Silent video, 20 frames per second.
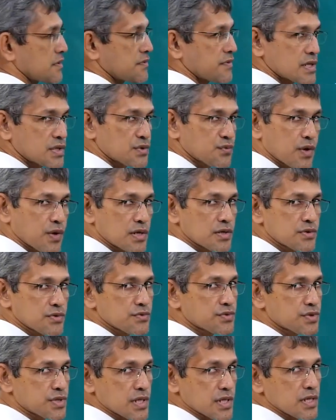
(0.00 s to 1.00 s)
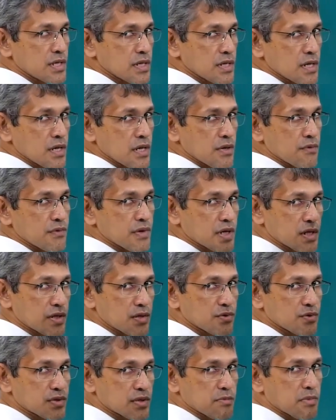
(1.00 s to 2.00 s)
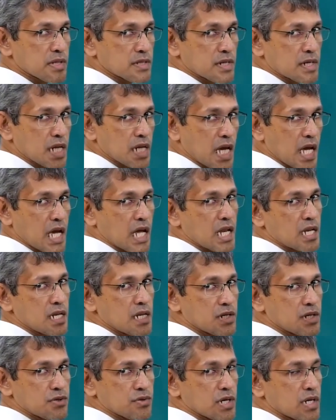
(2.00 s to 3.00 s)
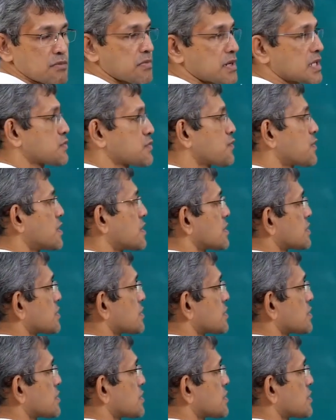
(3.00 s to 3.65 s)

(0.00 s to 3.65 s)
If it is 1, 2, 3, we can use the method n into n plus 1.